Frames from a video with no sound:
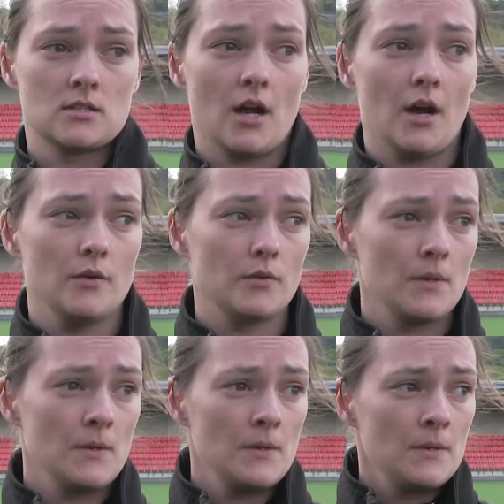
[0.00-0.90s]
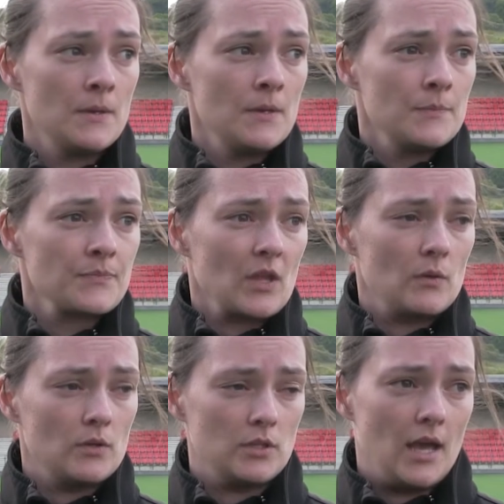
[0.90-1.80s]
So
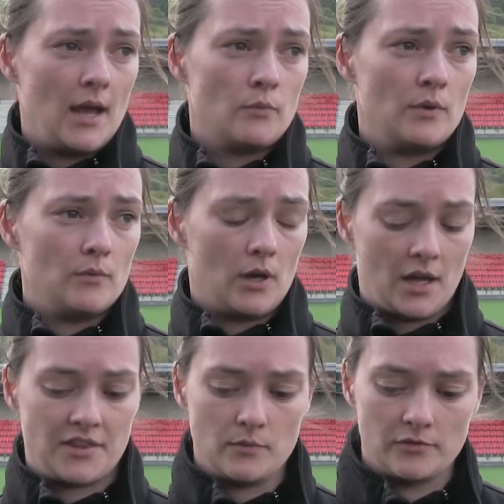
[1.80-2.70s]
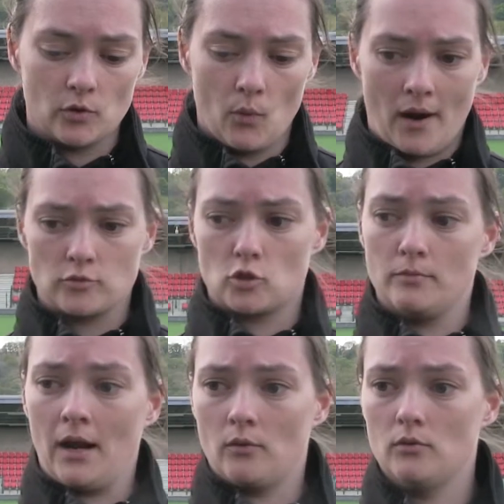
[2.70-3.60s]
yeah, I think we've done well to
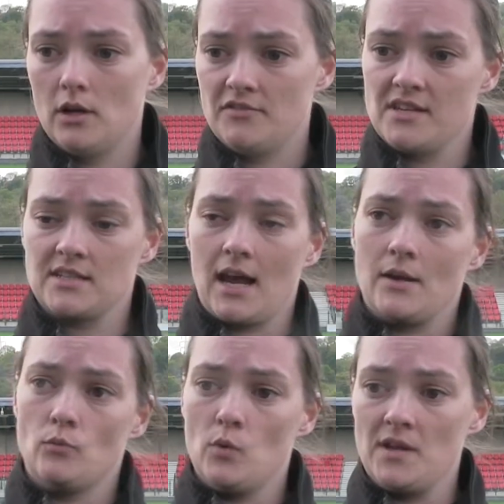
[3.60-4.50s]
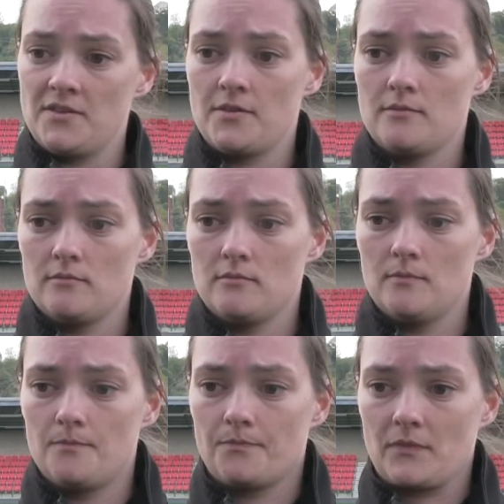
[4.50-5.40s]
come out of this game with
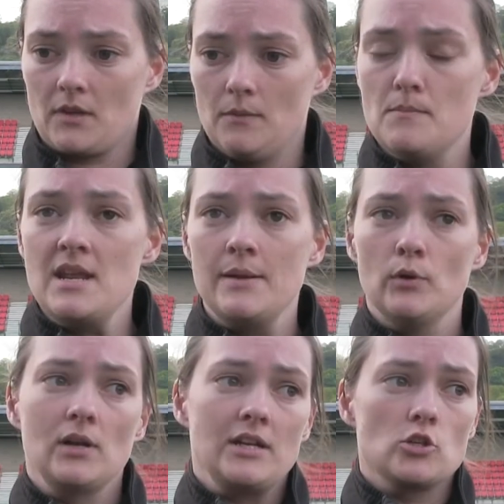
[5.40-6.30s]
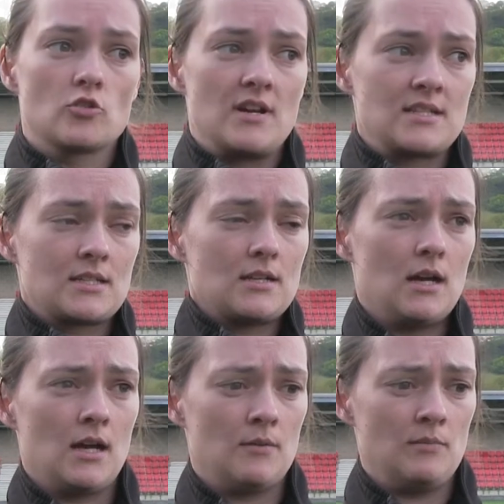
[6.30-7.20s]
minimal injuries,
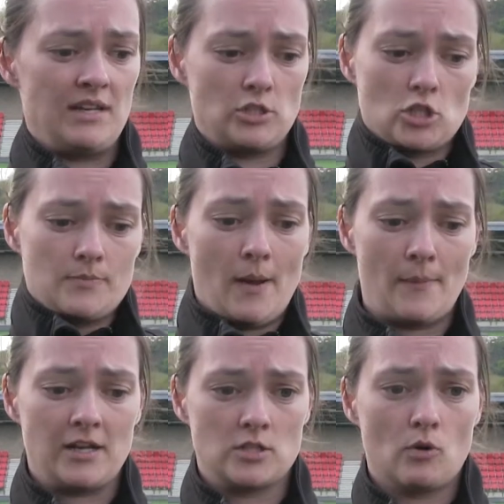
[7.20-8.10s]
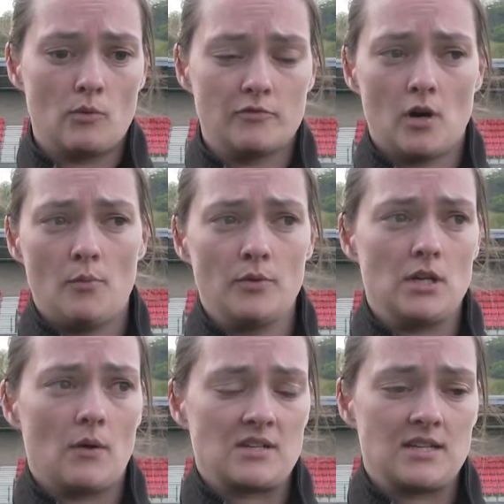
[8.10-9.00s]
and it's just about managing what we've got. But you
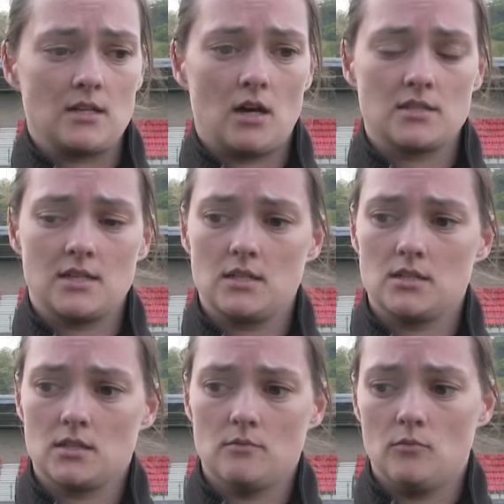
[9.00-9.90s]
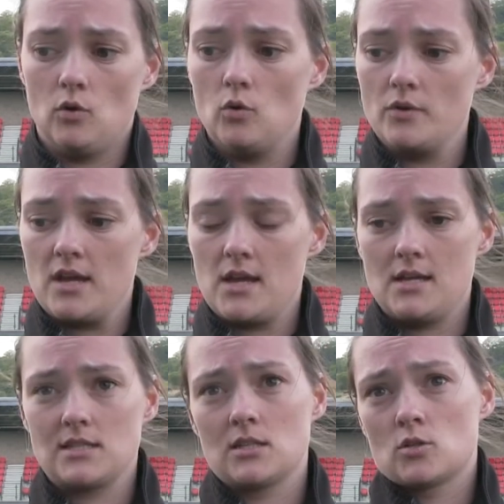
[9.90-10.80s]
know, I said it to them all year,
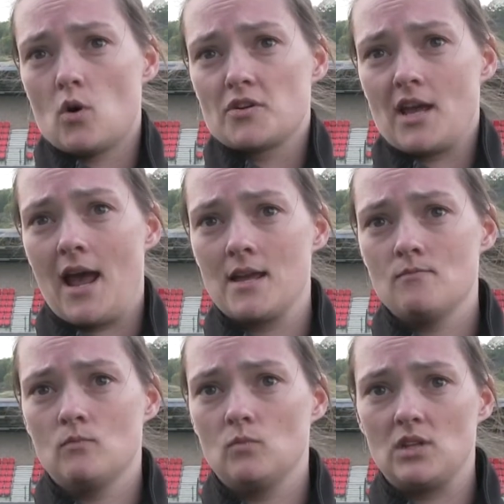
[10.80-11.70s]
it's a squad game.